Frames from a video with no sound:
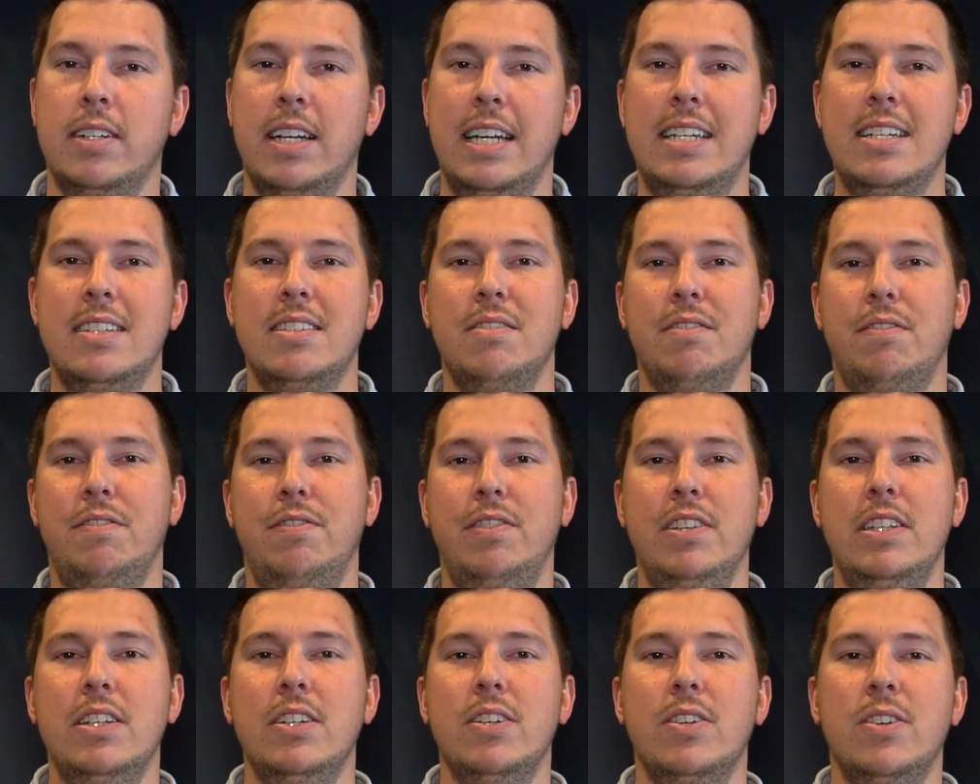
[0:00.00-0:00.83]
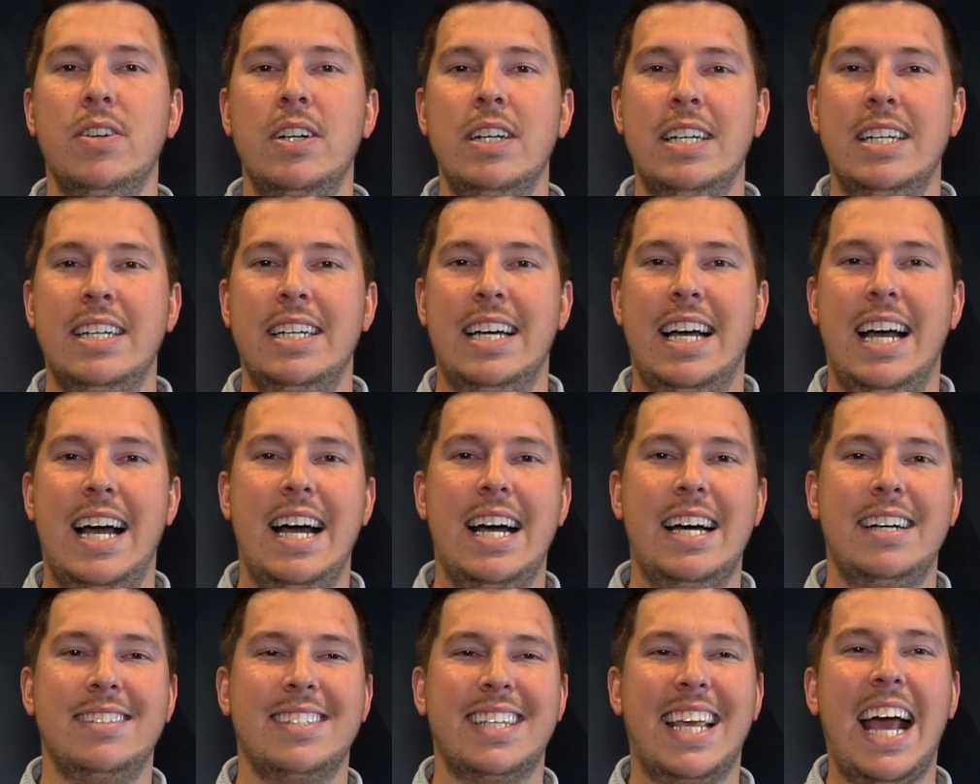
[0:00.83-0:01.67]
It doesn't feel
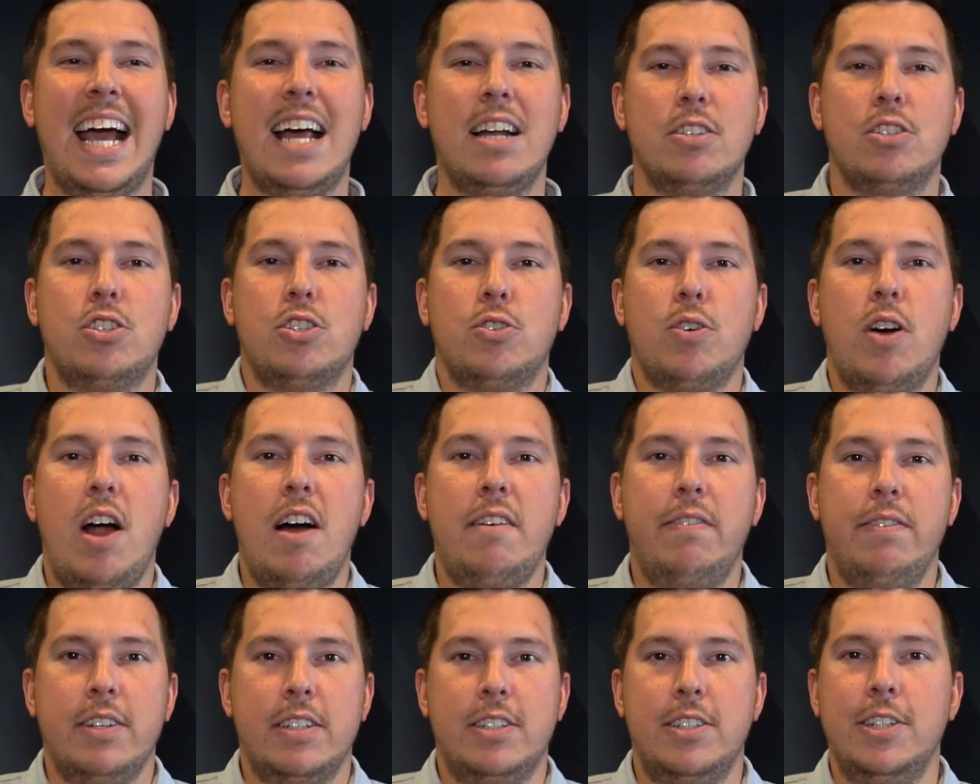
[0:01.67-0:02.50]
as catastrophic